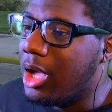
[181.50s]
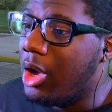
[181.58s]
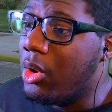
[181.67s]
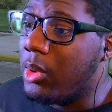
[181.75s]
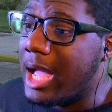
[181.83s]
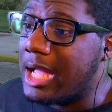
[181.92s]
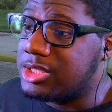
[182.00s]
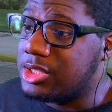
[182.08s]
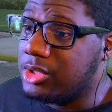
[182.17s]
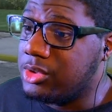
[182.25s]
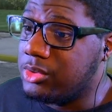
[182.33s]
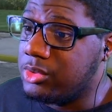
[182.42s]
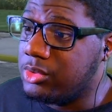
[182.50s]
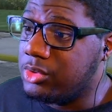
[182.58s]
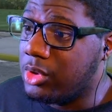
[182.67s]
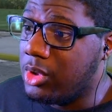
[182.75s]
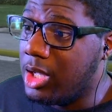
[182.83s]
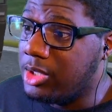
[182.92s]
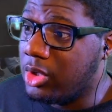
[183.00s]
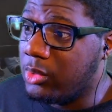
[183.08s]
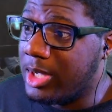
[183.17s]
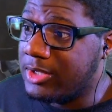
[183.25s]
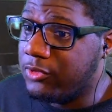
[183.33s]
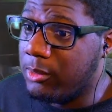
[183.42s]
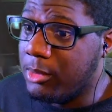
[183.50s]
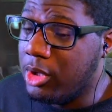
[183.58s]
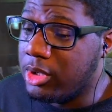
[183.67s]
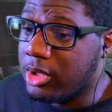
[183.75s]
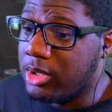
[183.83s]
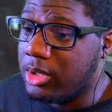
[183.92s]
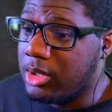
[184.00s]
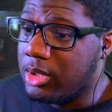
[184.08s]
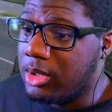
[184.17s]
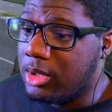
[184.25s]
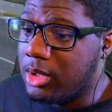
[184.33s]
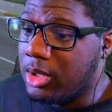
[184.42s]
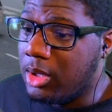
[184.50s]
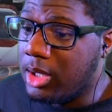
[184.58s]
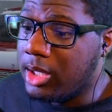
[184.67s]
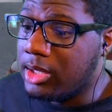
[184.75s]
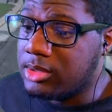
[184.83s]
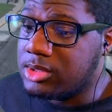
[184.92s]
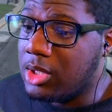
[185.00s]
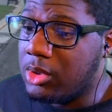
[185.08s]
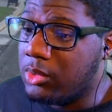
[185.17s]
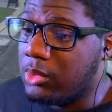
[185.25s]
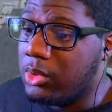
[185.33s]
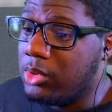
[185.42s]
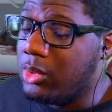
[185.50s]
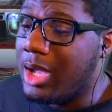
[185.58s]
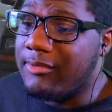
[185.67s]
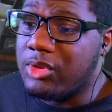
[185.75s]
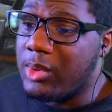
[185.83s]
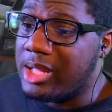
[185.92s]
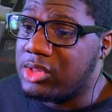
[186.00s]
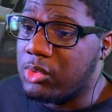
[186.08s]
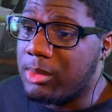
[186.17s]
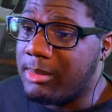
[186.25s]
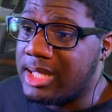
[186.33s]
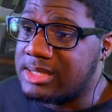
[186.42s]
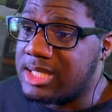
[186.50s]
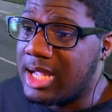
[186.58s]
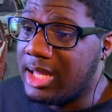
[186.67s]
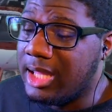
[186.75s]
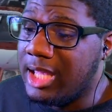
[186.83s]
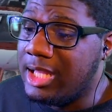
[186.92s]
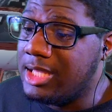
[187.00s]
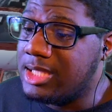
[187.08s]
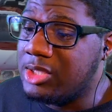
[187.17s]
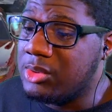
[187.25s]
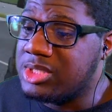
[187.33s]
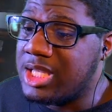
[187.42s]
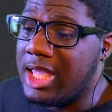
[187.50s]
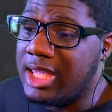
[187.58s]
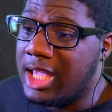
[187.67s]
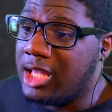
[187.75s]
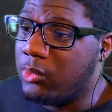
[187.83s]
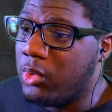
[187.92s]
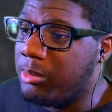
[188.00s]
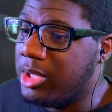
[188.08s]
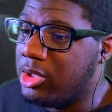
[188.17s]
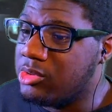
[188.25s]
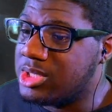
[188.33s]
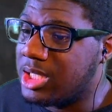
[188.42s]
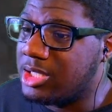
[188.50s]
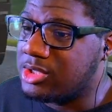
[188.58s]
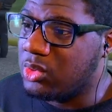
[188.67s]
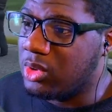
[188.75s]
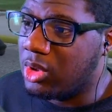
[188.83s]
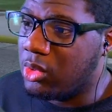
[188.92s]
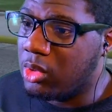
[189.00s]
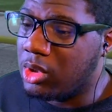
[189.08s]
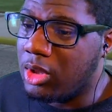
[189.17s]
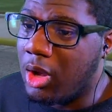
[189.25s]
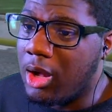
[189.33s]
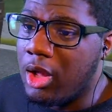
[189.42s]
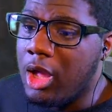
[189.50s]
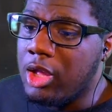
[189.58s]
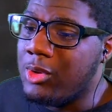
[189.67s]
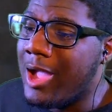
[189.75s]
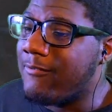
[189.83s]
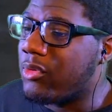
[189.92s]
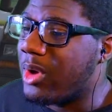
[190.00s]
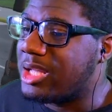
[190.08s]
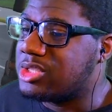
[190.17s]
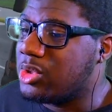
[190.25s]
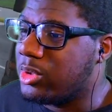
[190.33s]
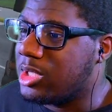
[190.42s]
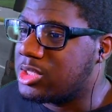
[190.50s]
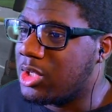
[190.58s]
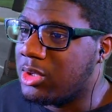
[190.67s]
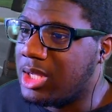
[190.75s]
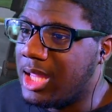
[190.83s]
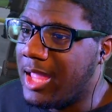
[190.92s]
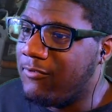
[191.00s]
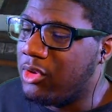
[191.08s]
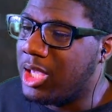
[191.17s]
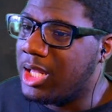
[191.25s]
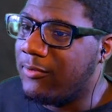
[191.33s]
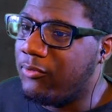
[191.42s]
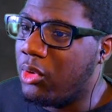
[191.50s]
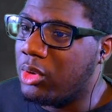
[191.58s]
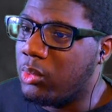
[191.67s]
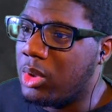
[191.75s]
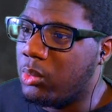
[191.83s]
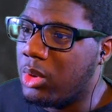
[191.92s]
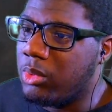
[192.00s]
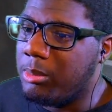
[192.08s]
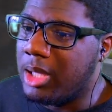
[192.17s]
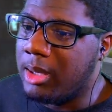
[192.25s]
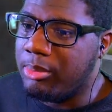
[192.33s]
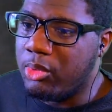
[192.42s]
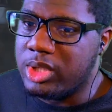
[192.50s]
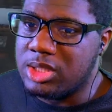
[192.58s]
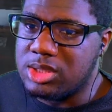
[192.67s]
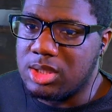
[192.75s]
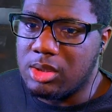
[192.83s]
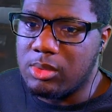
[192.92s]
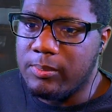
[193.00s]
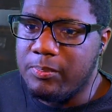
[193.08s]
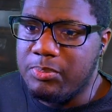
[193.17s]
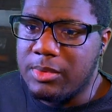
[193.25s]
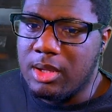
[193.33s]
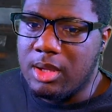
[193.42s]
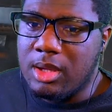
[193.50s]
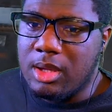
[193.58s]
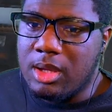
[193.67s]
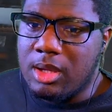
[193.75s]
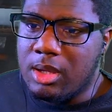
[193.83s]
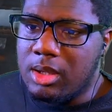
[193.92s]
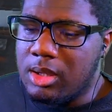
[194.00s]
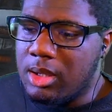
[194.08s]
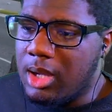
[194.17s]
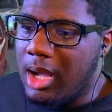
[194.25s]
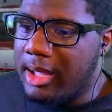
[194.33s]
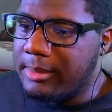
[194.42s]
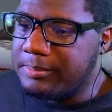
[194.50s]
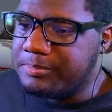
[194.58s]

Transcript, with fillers: Oh, actually, you're under arrest for murder. Okay, so you have the rights to remain silent. Anything you say can and will be used against you in the court of law. You have a rights to an attorney. If you can't afford one, one will be mm-hmm. appointed to you. All right,